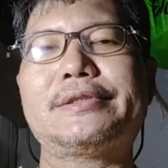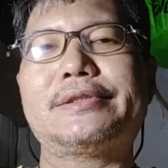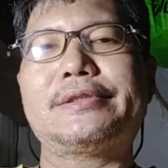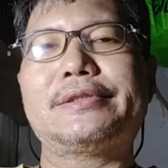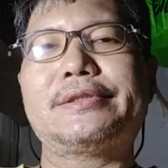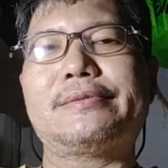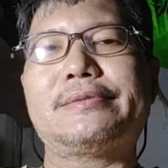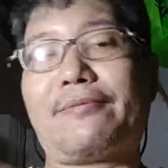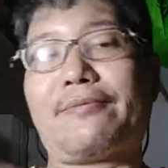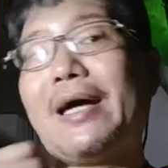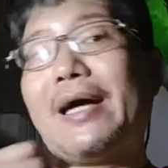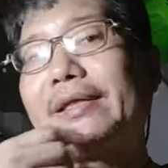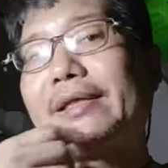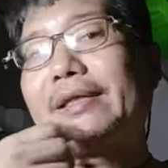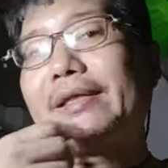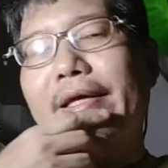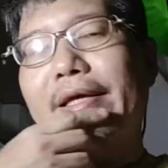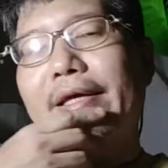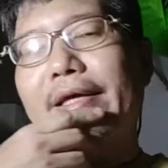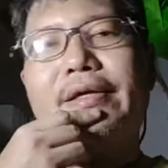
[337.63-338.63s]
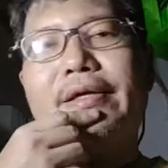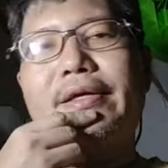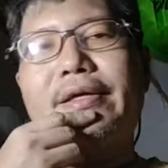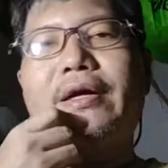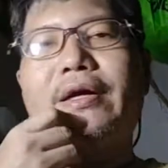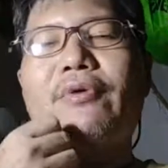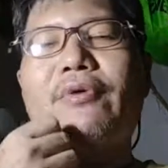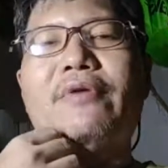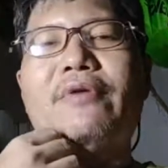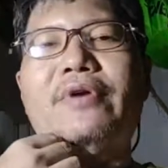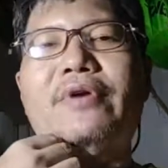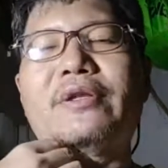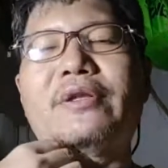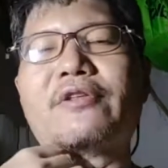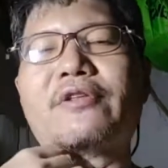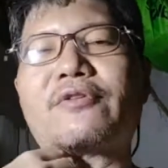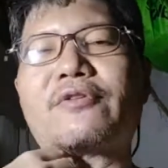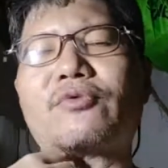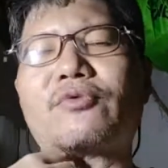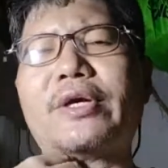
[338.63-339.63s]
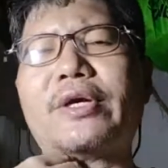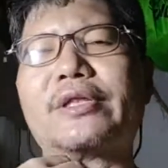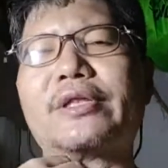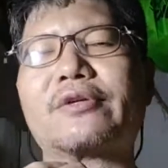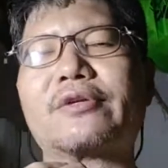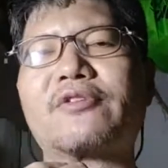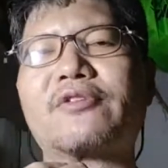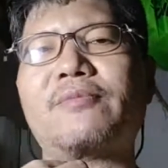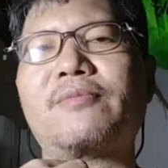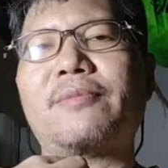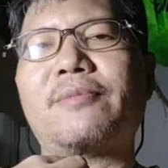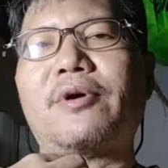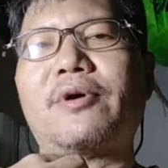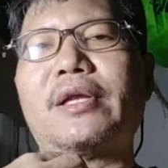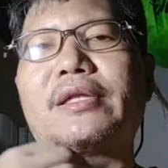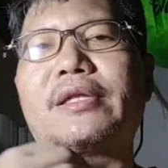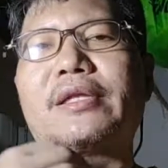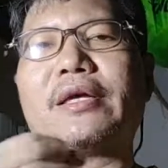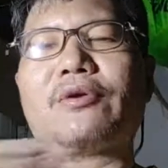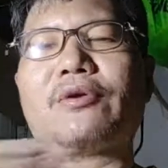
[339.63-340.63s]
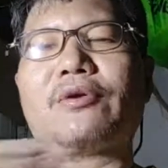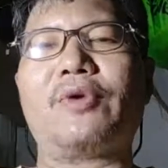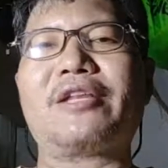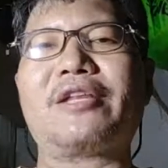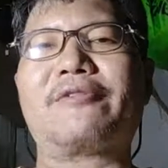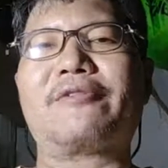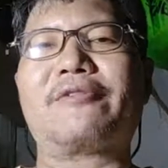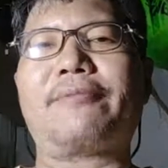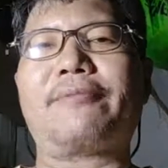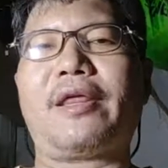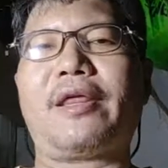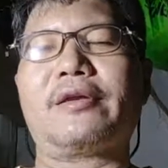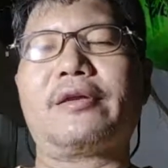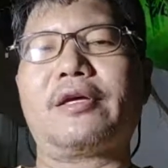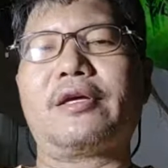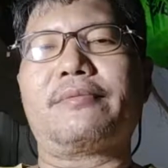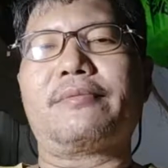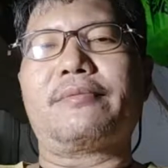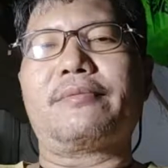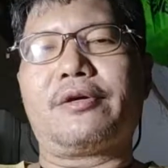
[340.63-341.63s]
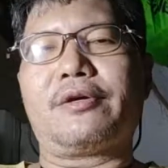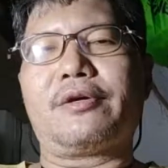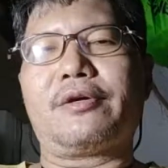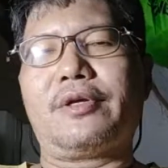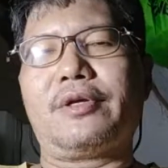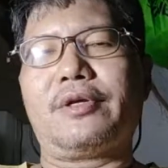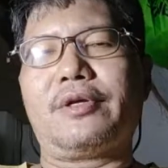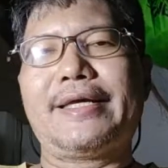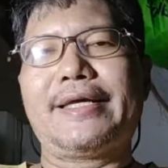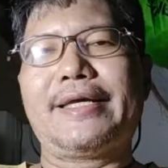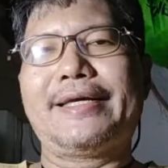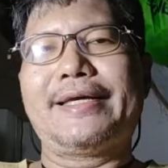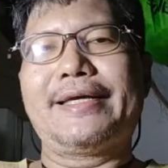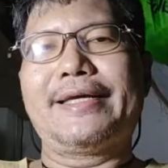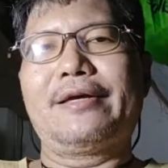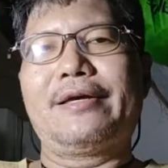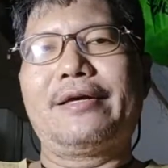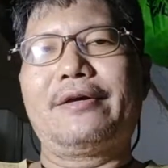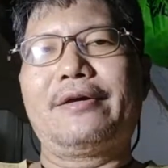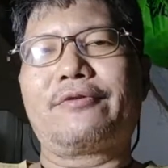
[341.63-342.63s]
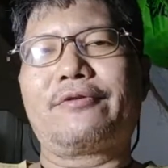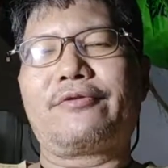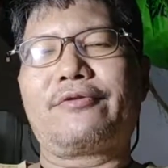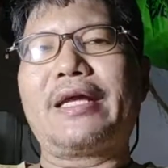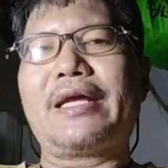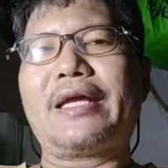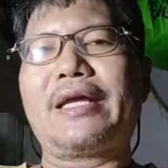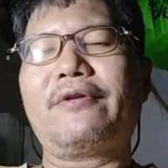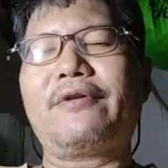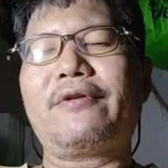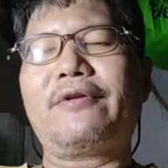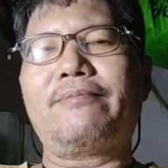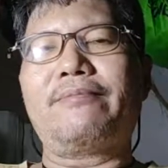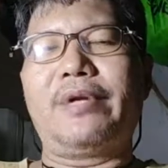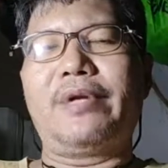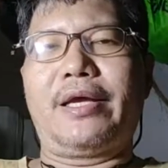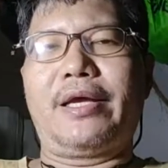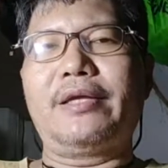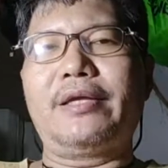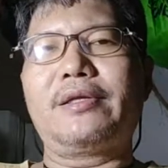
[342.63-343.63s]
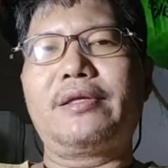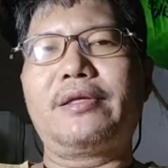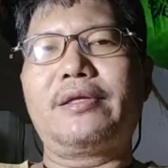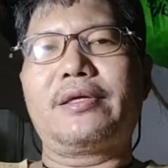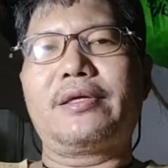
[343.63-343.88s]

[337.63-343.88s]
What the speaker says: Masbate, however, it is quite cosmopolitan, widespread in Bicol. So it's a native blade.